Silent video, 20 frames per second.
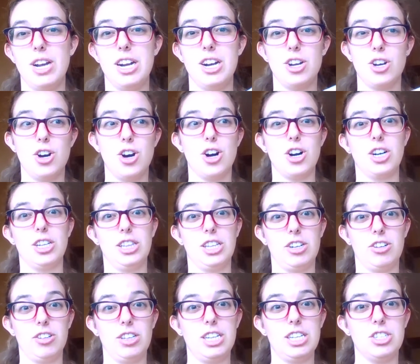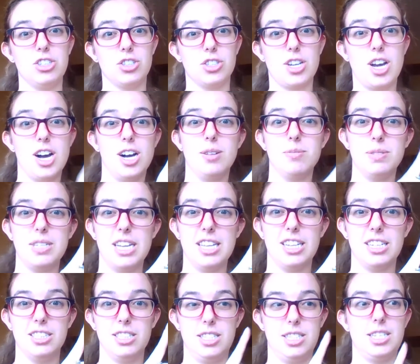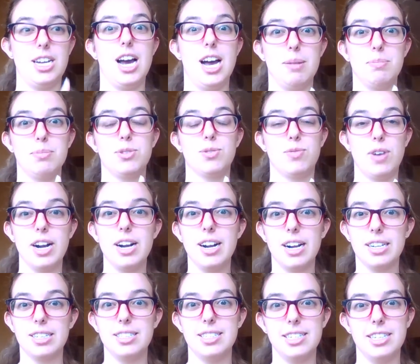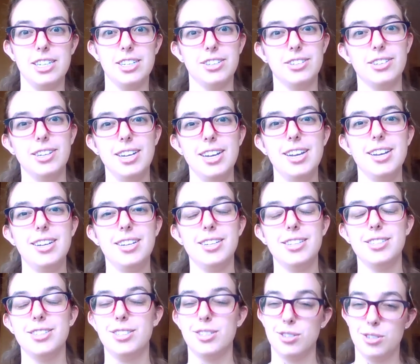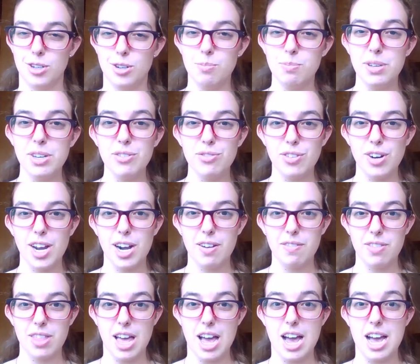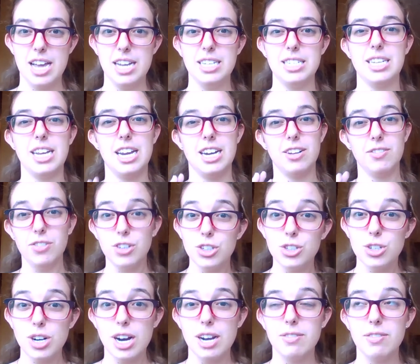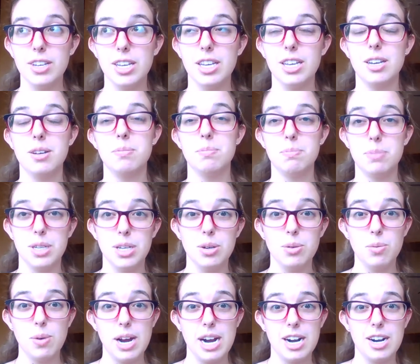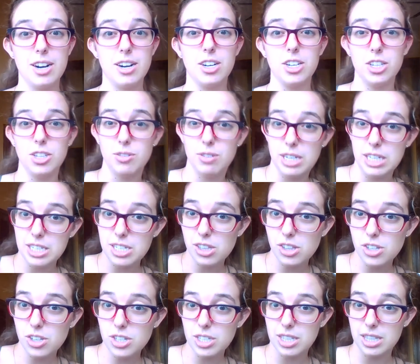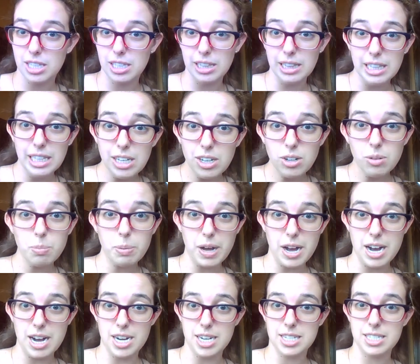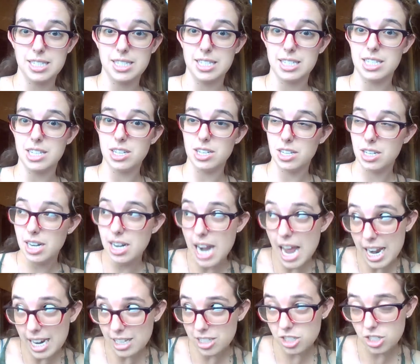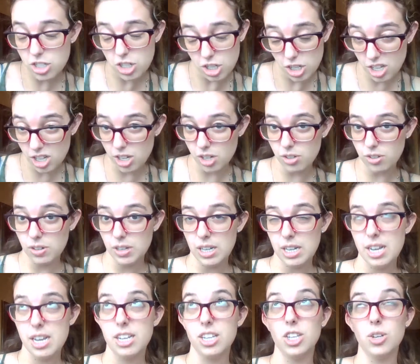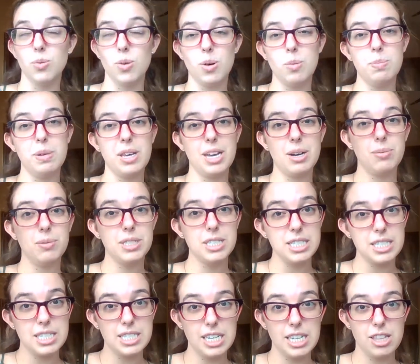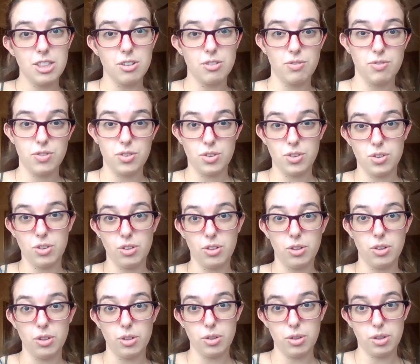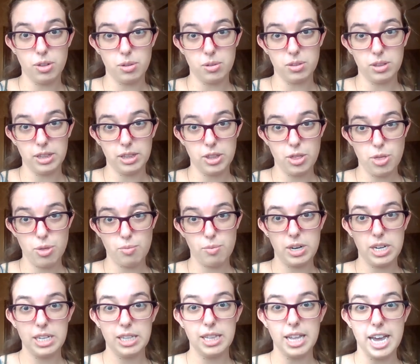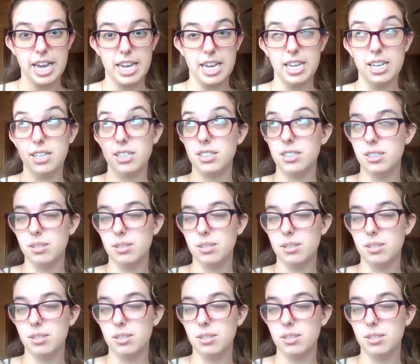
and a car literally just comes and then stops right next to you. So don't be afraid of that, and if you're driving, be aware you need to look at the little box that's next to you. You won't be able to see the full 3 light